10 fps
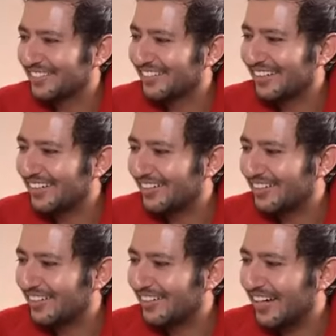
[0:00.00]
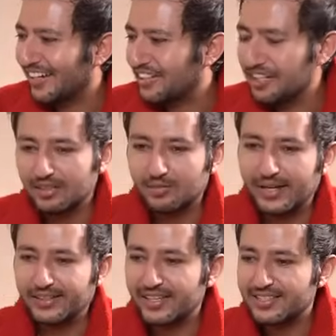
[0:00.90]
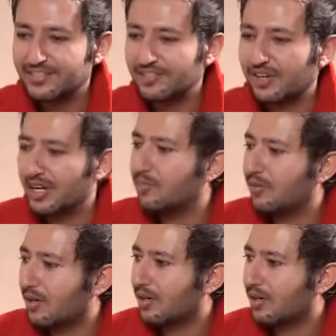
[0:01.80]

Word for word: Yeah and uh, I think it's a dream for